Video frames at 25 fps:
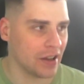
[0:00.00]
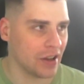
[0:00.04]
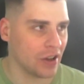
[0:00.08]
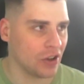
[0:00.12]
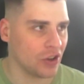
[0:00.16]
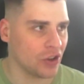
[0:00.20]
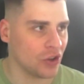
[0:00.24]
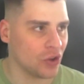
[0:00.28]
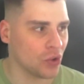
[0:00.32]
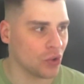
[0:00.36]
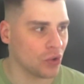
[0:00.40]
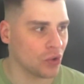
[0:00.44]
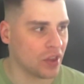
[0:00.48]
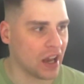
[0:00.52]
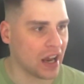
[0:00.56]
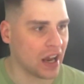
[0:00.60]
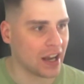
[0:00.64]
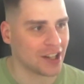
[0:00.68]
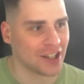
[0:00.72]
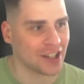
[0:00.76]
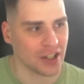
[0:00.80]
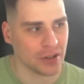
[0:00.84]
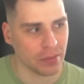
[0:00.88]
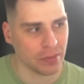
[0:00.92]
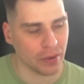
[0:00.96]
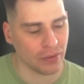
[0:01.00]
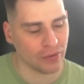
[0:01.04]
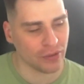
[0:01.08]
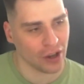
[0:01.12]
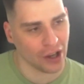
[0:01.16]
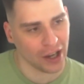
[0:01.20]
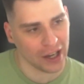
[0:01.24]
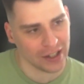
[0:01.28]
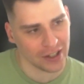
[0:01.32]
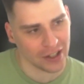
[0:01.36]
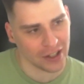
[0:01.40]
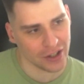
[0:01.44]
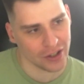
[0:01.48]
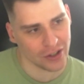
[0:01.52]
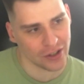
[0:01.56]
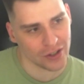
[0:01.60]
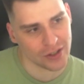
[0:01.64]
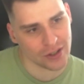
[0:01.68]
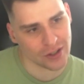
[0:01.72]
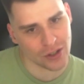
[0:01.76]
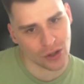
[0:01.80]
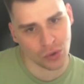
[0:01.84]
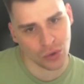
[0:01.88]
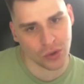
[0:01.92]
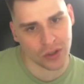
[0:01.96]
you're there to provide a
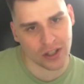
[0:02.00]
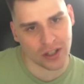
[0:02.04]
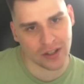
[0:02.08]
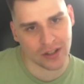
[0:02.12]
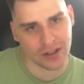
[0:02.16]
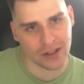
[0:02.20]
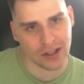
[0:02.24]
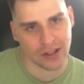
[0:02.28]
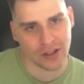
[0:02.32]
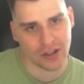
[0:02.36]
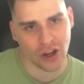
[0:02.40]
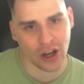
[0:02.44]
consultancy